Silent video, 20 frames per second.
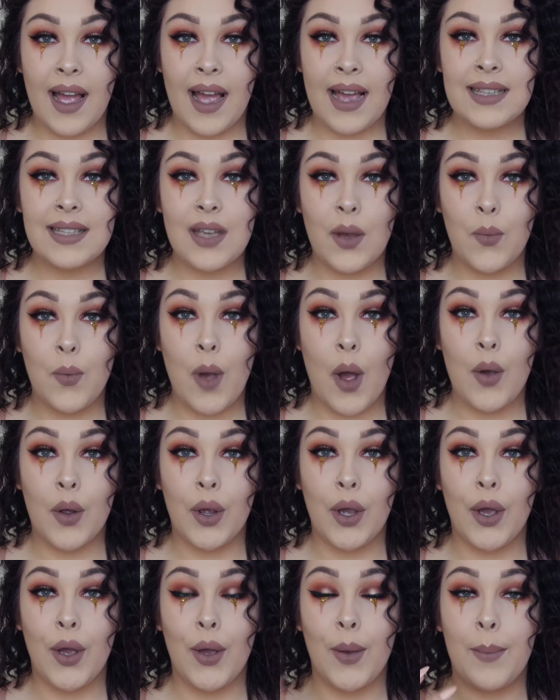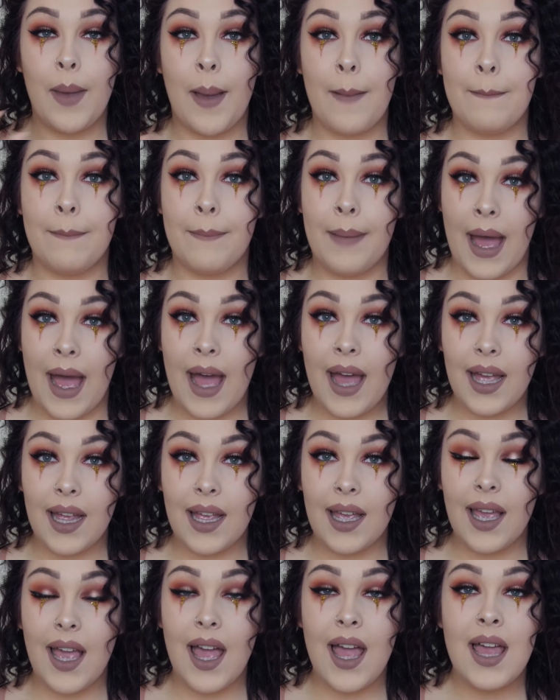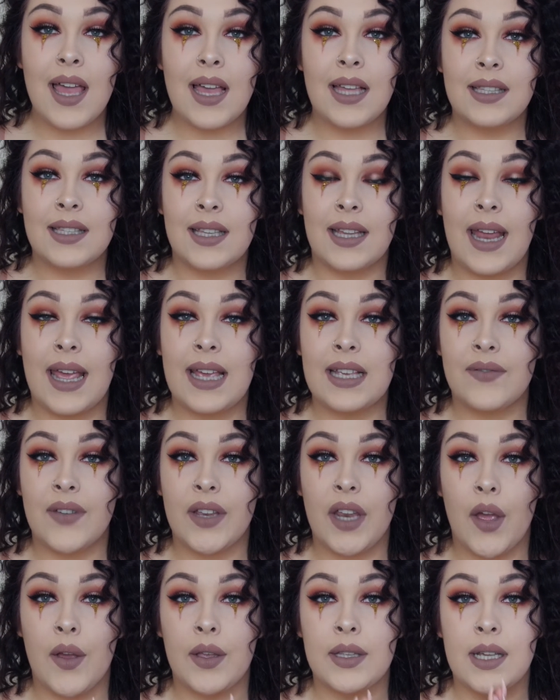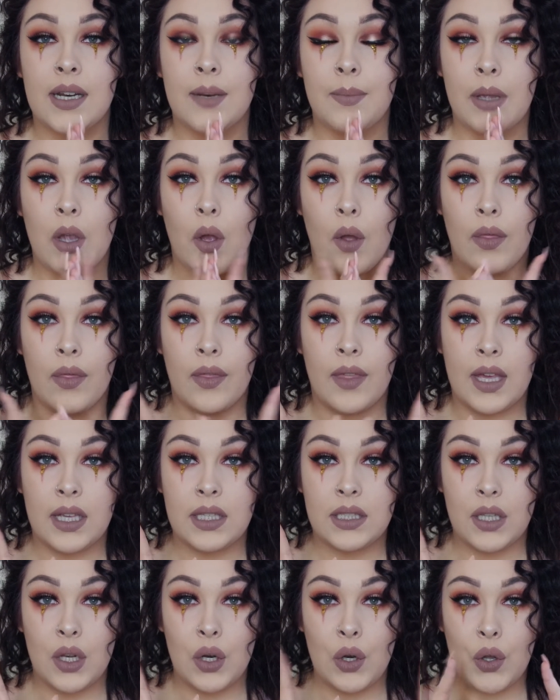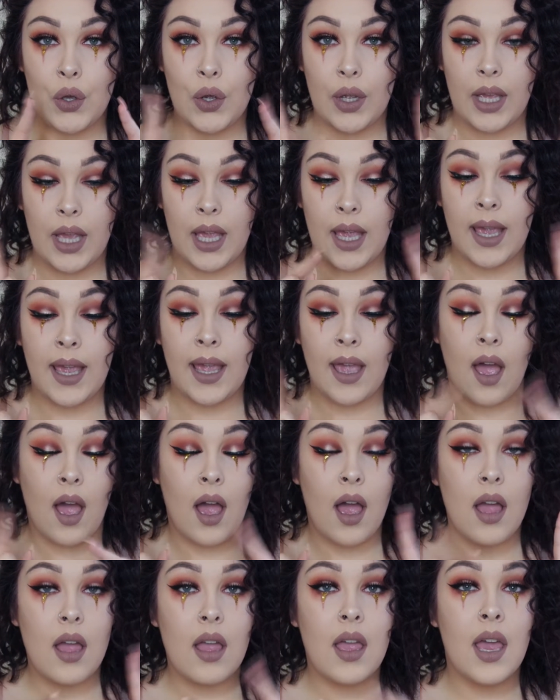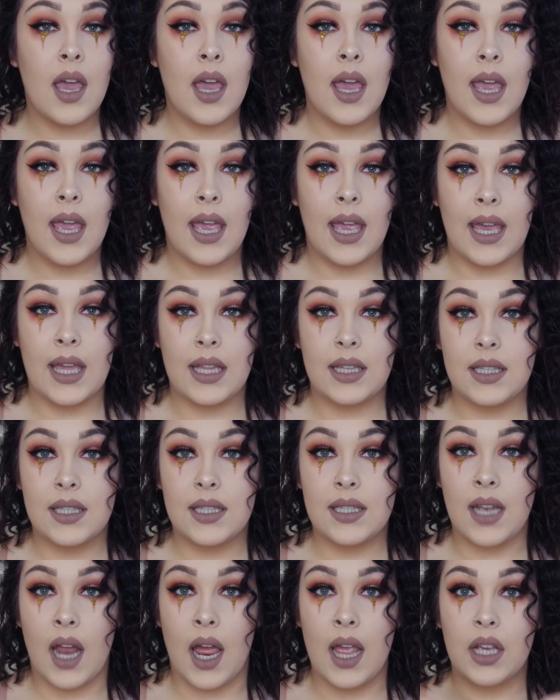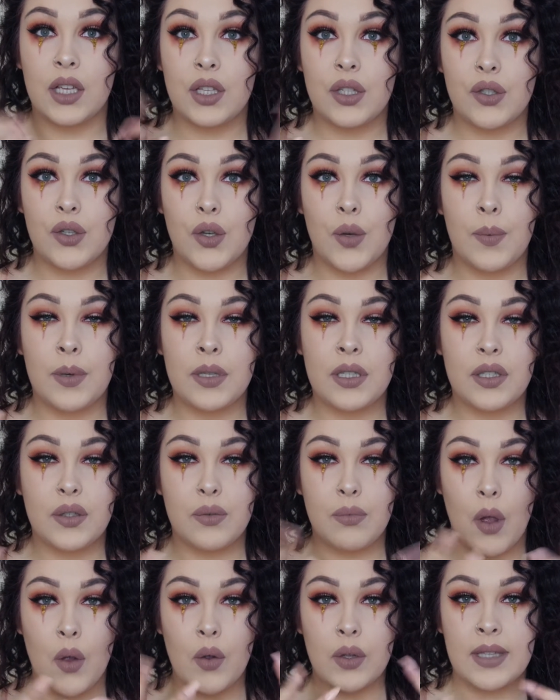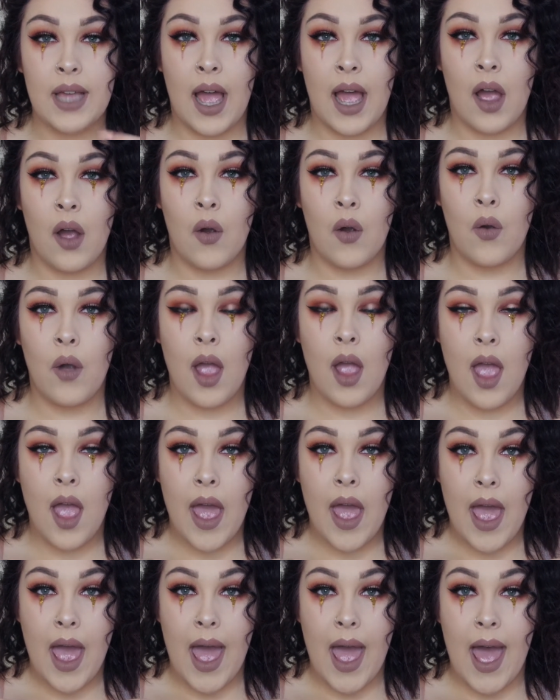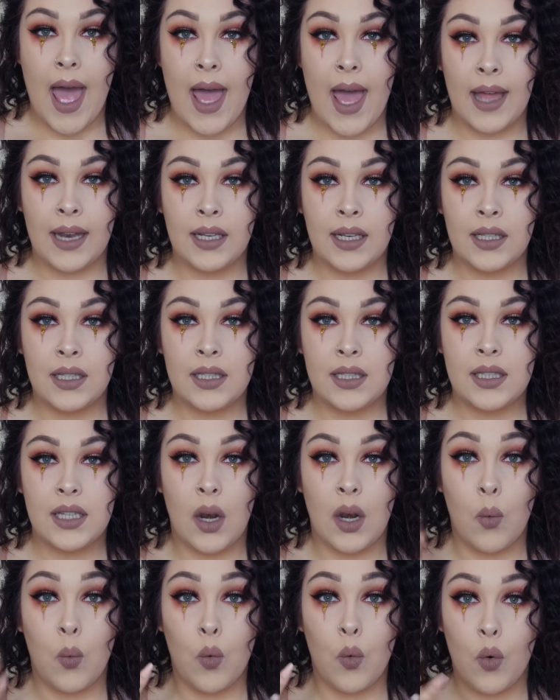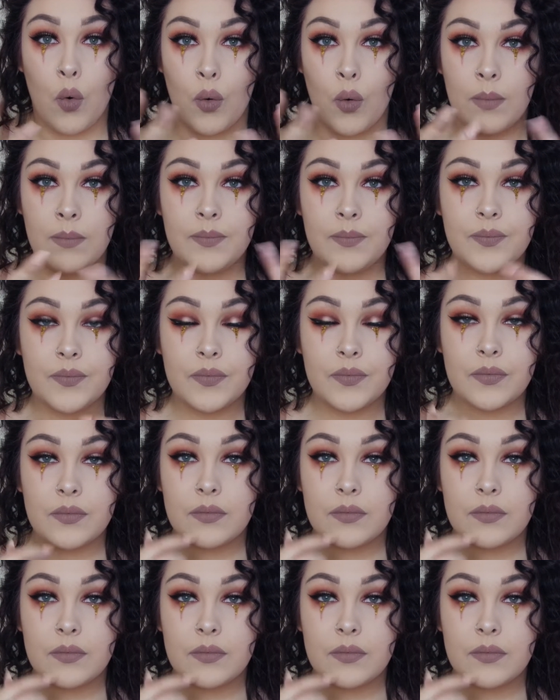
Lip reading: Hi guys, welcome back. Today's video is going to be on this look here. It's like super smoked out and warm,